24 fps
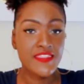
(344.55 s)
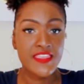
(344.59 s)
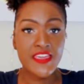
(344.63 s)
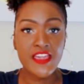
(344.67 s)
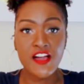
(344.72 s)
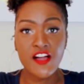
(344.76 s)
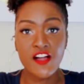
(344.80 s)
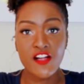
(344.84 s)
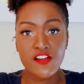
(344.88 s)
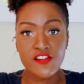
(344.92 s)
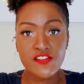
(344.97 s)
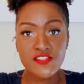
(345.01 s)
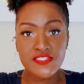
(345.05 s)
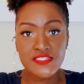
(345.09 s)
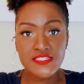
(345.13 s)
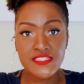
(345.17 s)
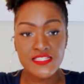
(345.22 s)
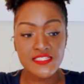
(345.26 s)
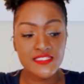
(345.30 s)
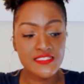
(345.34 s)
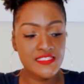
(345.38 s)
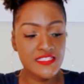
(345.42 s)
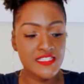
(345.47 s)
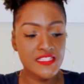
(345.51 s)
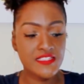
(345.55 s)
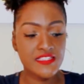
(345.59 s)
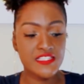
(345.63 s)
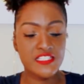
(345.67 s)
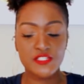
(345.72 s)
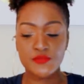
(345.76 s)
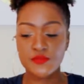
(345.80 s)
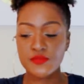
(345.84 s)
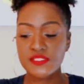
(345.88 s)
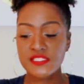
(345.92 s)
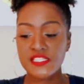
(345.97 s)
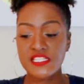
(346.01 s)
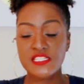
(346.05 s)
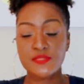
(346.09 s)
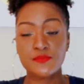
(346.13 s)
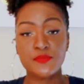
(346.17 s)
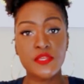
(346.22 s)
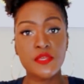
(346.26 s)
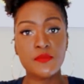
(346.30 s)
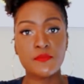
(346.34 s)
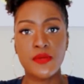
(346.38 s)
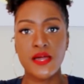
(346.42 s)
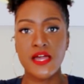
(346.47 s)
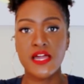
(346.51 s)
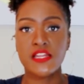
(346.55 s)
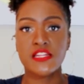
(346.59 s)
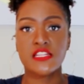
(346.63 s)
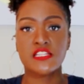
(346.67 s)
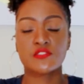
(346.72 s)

They are scented. This one says Be Mine,